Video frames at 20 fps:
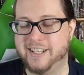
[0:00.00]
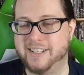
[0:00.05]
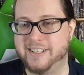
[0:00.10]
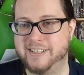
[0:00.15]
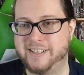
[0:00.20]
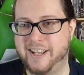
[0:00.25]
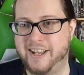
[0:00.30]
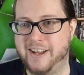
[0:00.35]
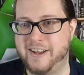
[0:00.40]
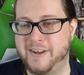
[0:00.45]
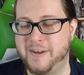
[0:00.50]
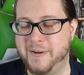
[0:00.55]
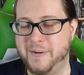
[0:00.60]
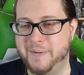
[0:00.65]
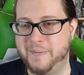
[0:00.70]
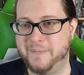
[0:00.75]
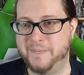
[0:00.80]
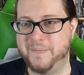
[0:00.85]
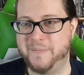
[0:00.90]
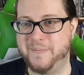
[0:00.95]
So
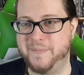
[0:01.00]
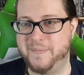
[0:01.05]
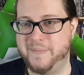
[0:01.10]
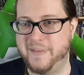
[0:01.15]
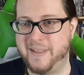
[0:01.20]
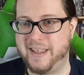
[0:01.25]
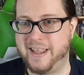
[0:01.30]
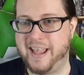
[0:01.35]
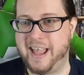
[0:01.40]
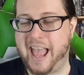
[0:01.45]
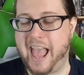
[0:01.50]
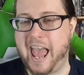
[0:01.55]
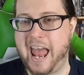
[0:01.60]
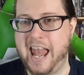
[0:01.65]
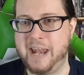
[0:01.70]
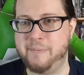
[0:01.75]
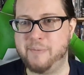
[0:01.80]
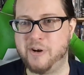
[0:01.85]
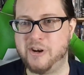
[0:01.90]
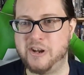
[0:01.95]

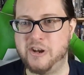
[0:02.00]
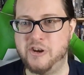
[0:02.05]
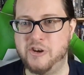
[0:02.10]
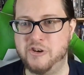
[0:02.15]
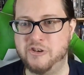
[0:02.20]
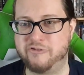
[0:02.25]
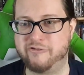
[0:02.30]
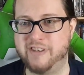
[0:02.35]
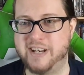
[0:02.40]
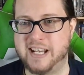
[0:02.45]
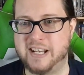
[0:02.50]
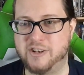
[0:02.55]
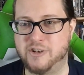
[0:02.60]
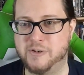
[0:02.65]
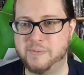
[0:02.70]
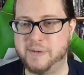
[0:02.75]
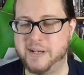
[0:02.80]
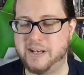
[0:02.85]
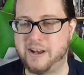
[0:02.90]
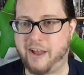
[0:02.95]
anybody who's running
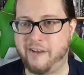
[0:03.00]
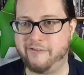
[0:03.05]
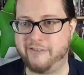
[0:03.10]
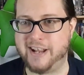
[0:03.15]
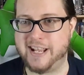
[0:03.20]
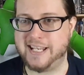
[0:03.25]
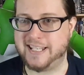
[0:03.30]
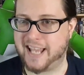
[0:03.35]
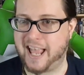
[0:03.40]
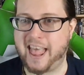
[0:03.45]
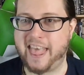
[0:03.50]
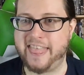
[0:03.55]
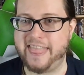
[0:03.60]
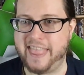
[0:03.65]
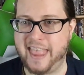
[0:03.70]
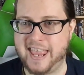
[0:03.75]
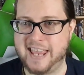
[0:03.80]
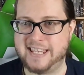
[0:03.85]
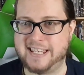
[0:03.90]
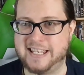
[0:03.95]
torpedo fleets,
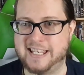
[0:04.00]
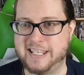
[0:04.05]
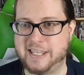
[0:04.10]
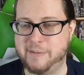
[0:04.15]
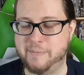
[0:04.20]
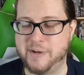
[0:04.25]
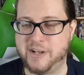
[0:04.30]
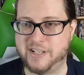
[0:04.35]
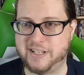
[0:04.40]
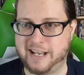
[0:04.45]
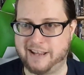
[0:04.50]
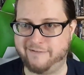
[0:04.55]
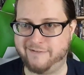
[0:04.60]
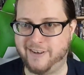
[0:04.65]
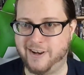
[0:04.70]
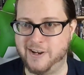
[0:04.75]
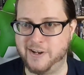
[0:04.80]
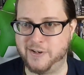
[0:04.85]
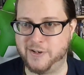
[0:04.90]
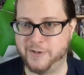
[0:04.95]
this is the must-have
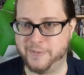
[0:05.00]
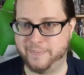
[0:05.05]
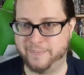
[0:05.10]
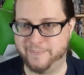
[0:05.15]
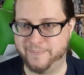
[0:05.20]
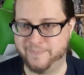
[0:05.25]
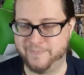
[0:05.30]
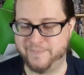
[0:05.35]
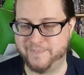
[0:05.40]
item.